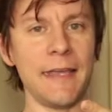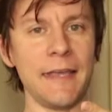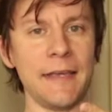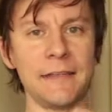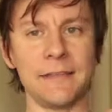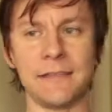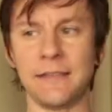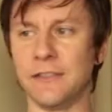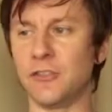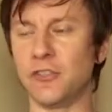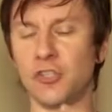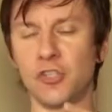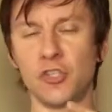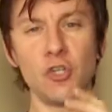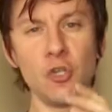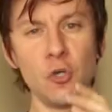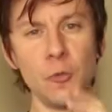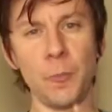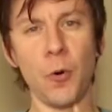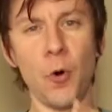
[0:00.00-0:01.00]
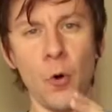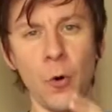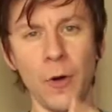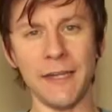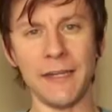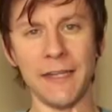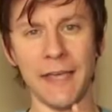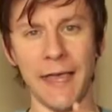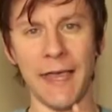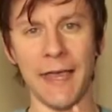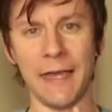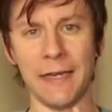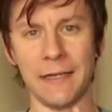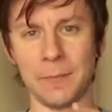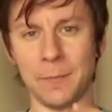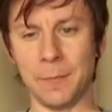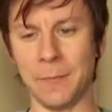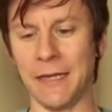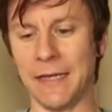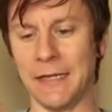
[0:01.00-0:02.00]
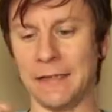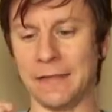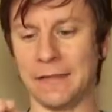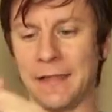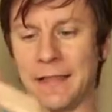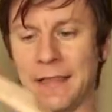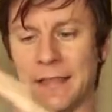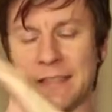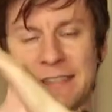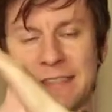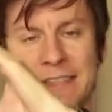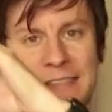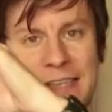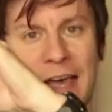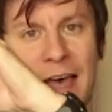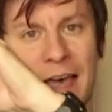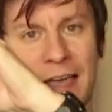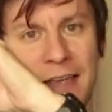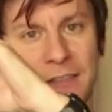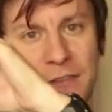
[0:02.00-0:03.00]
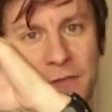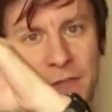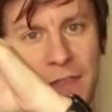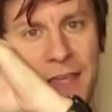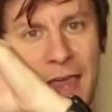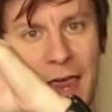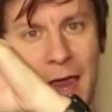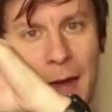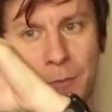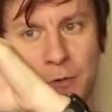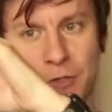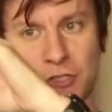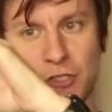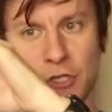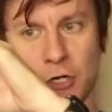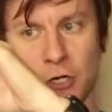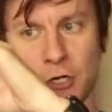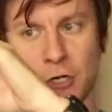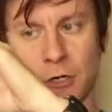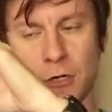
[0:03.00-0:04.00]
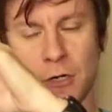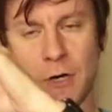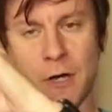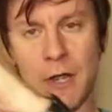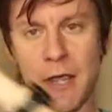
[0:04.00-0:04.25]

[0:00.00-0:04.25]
is 2.8 means that the size of the aperture